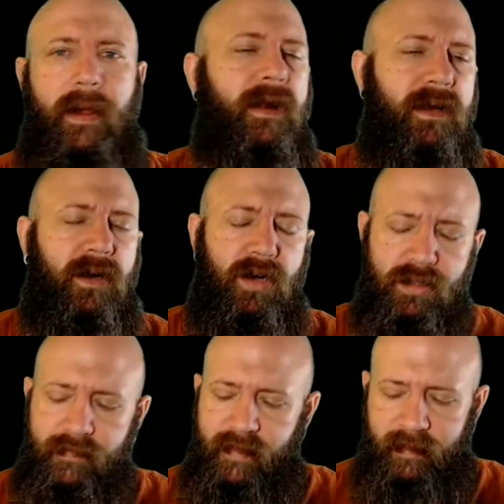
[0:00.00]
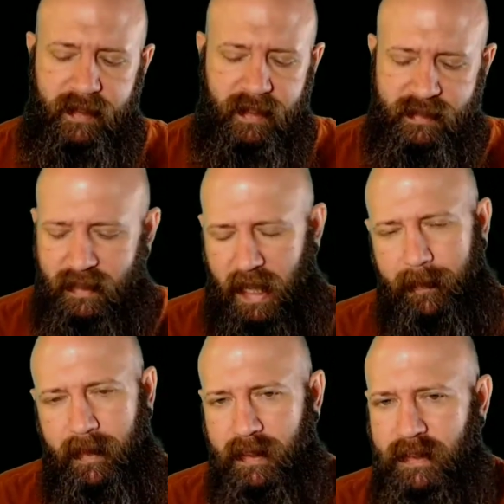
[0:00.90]
All development doesn't
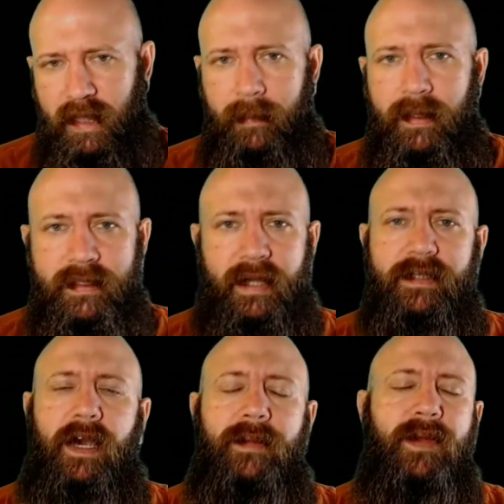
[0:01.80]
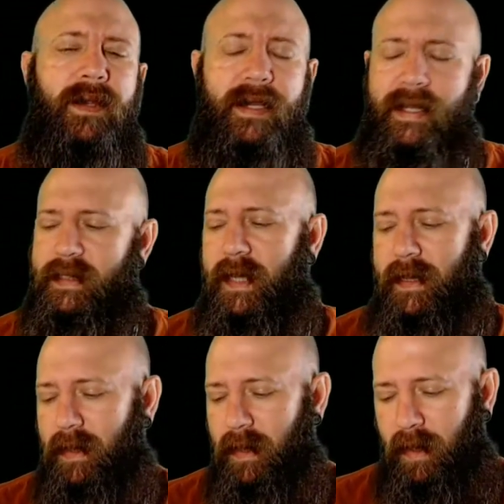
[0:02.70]
happen in the same exact timeline. I get that.